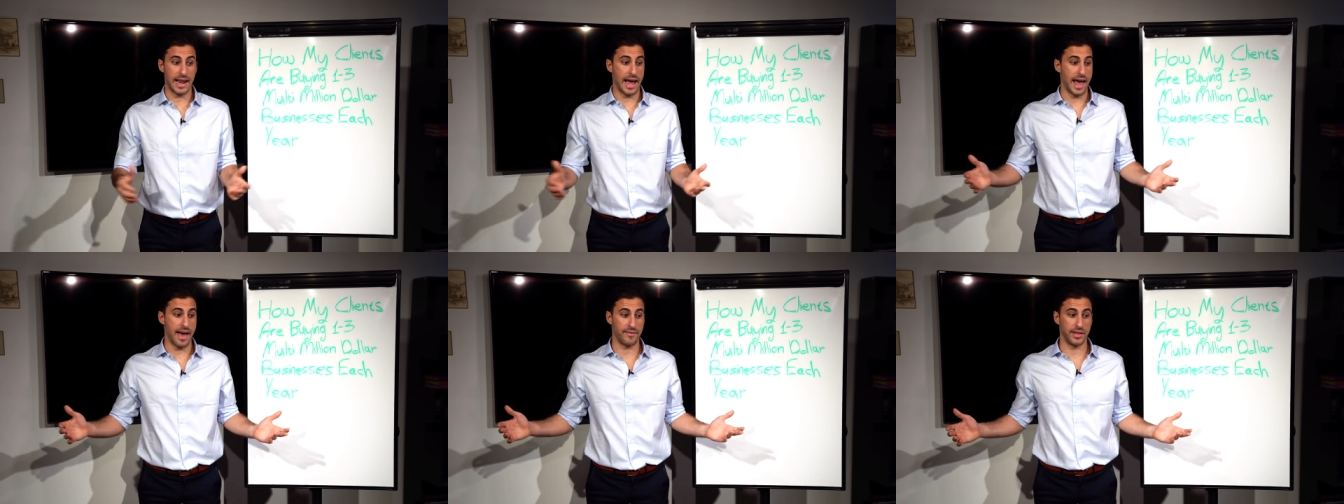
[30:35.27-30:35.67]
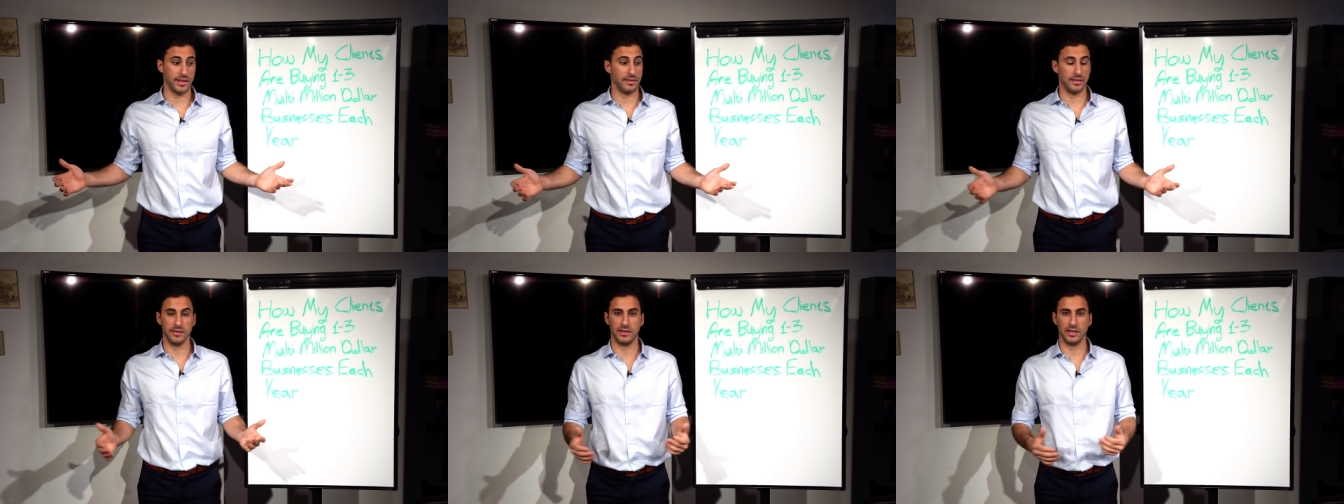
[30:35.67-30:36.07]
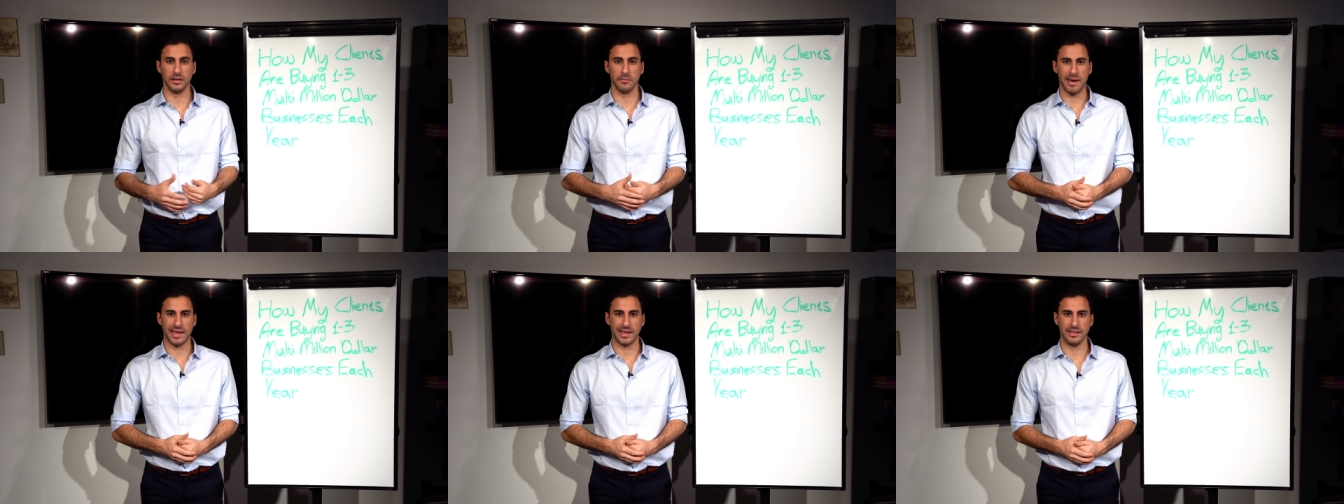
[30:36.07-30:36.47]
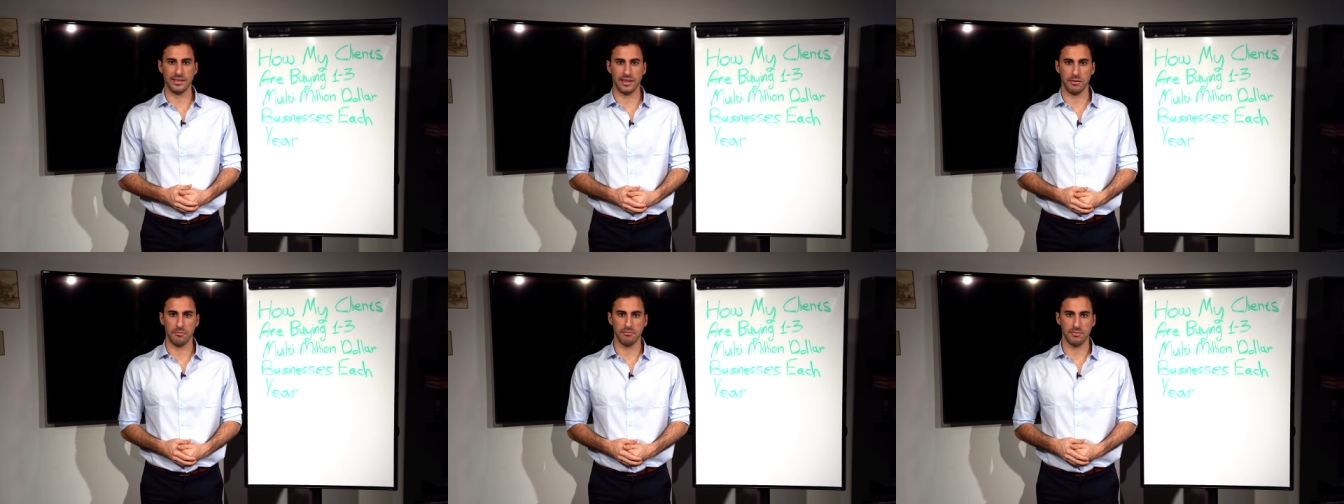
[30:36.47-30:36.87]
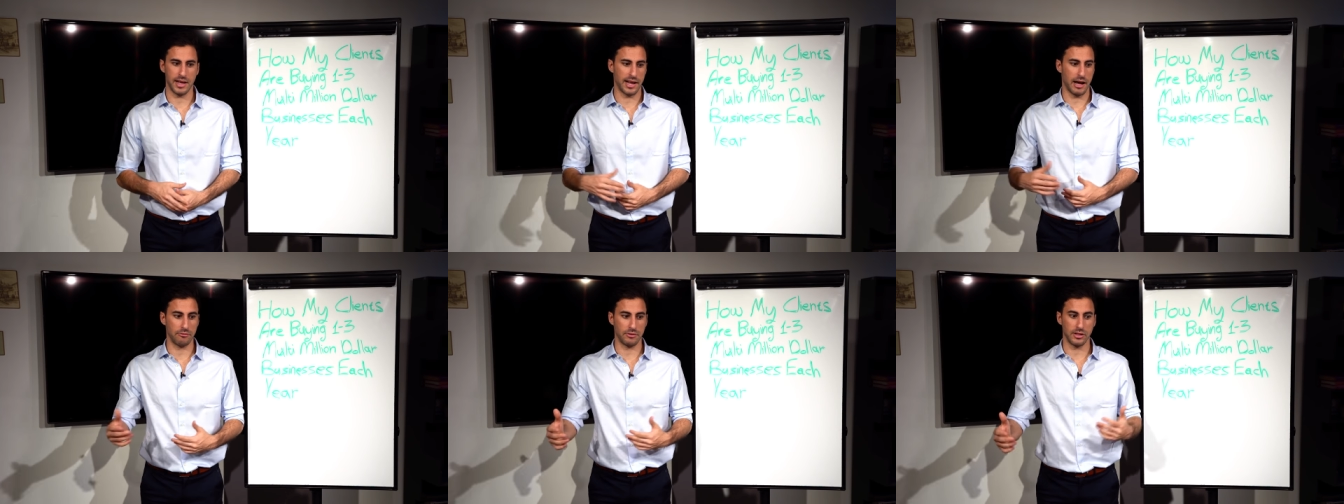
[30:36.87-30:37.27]
And I have a deal-making team,
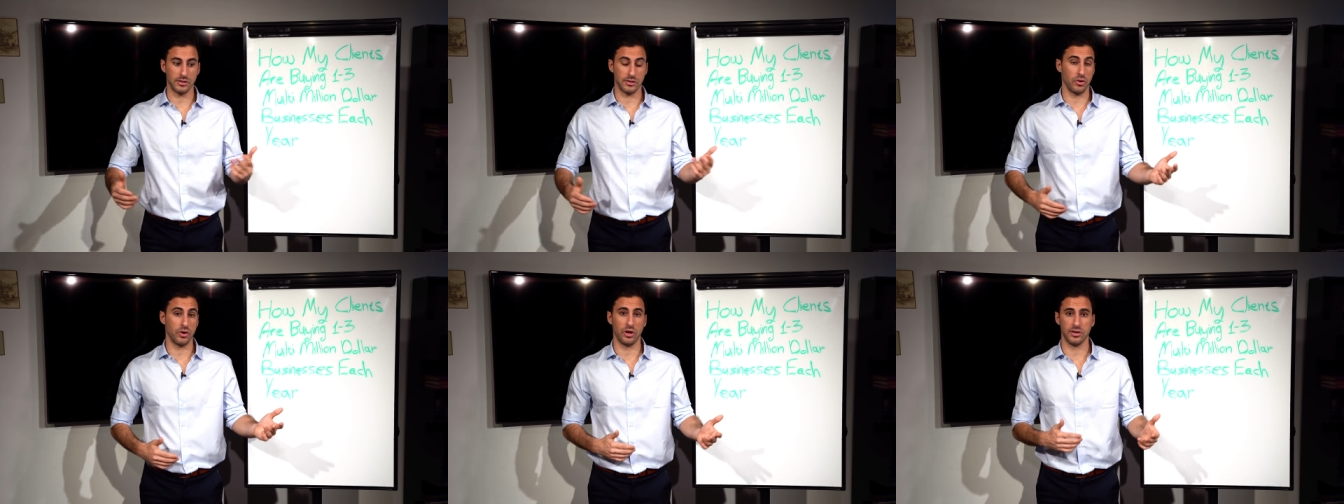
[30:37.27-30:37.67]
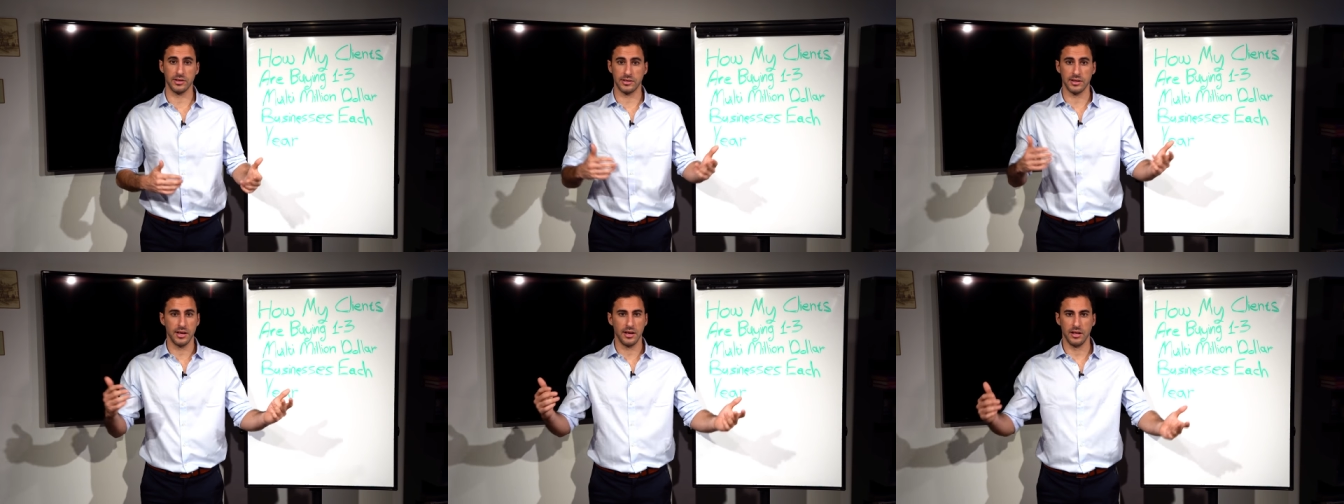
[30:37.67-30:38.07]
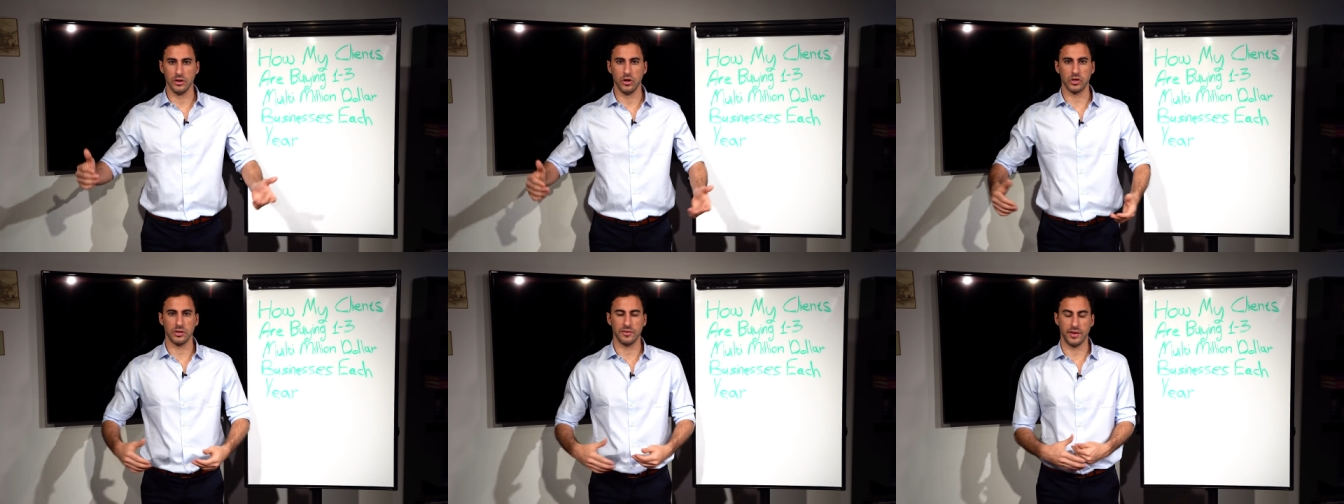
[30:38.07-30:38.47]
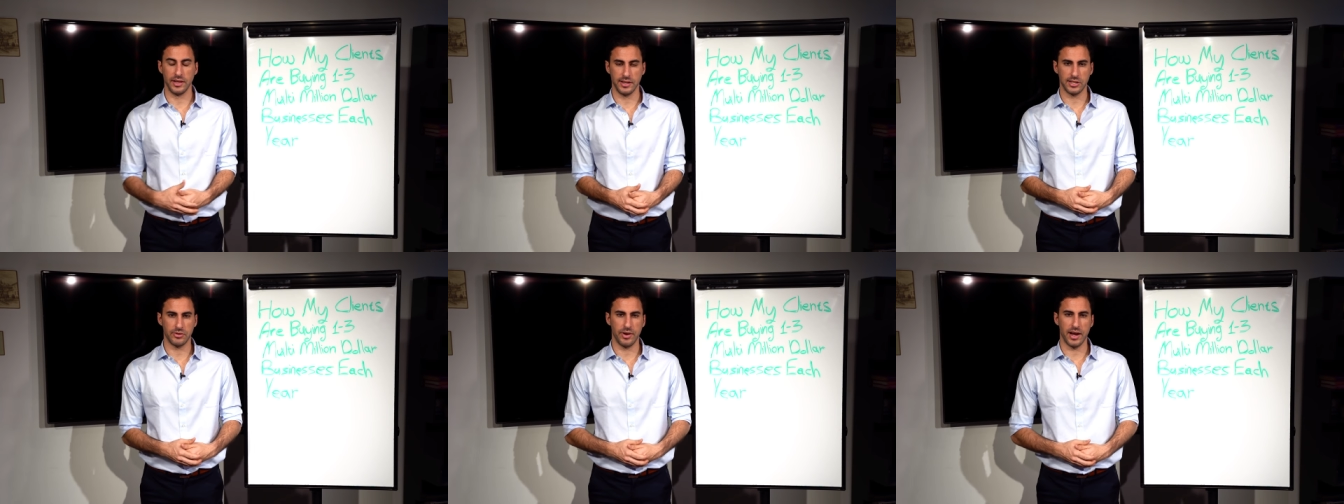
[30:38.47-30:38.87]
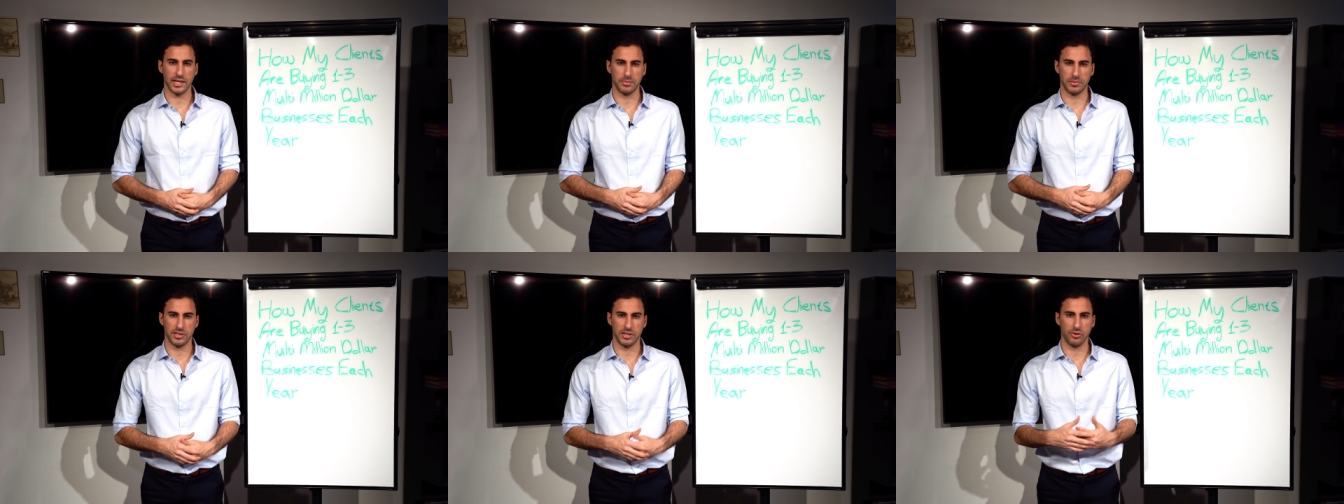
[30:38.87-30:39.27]
accountants, lawyers, lots of industry
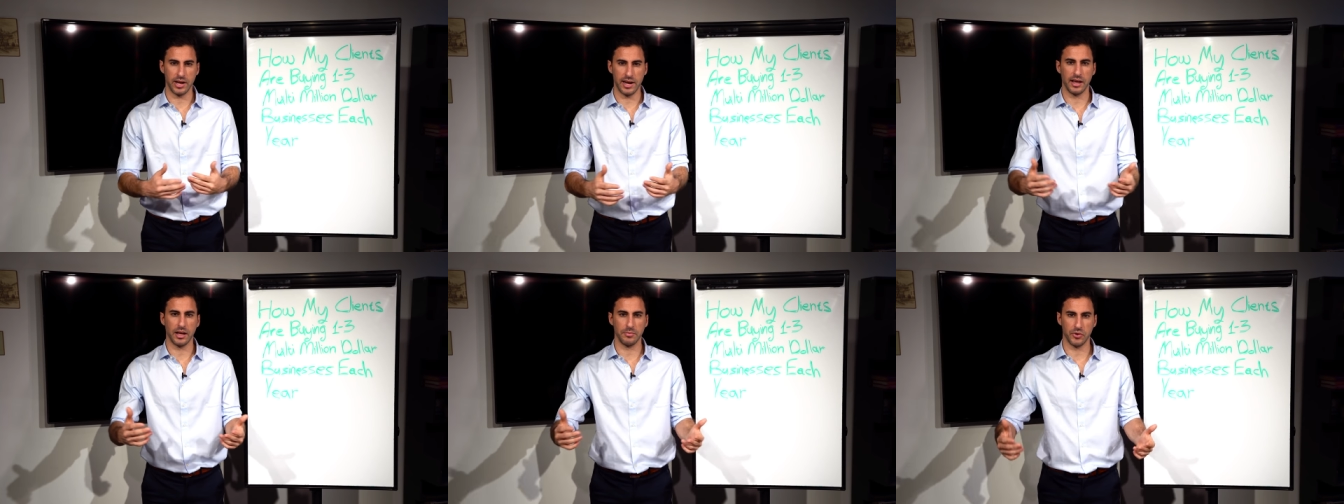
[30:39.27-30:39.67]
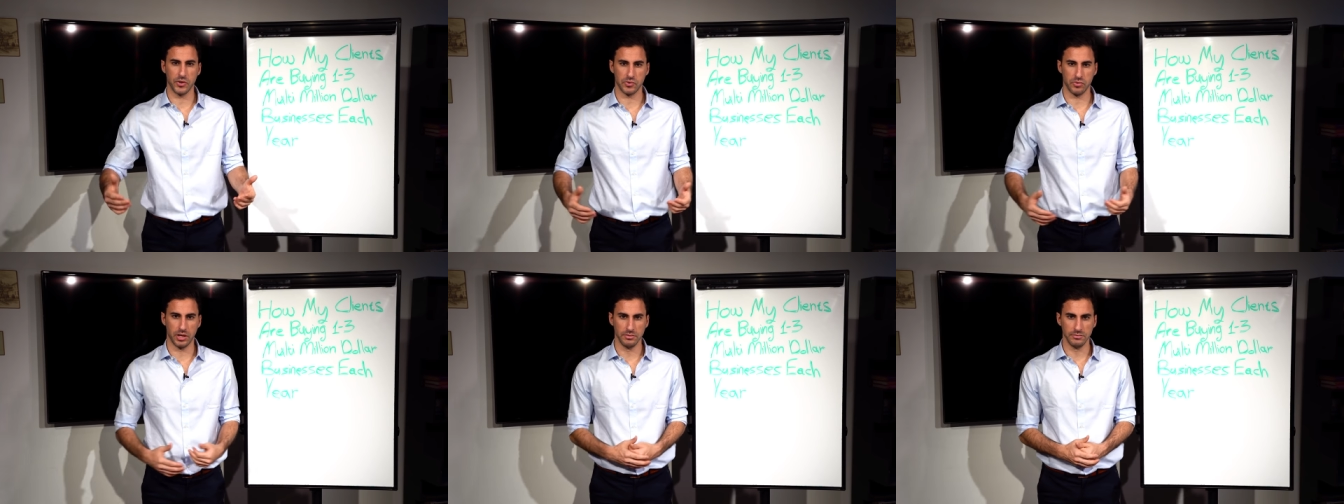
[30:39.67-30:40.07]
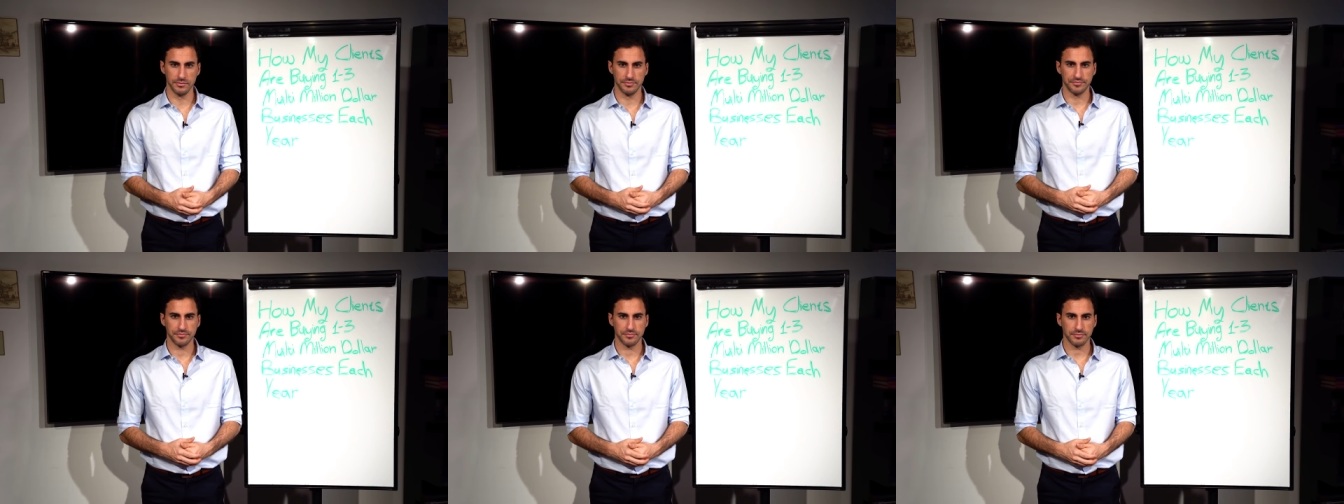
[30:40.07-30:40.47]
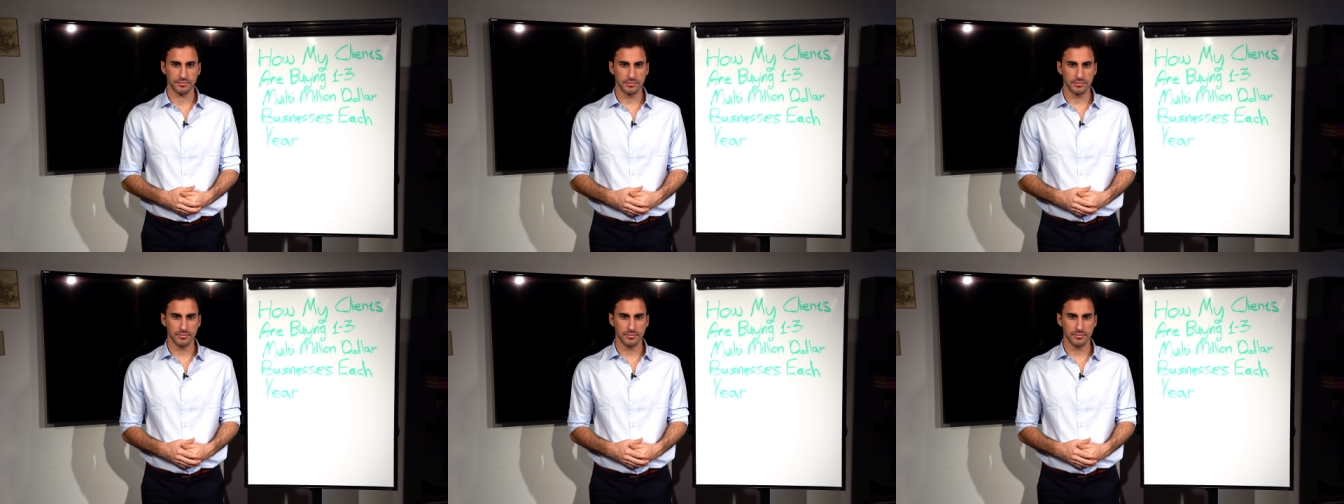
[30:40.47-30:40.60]
experts who can help you as well.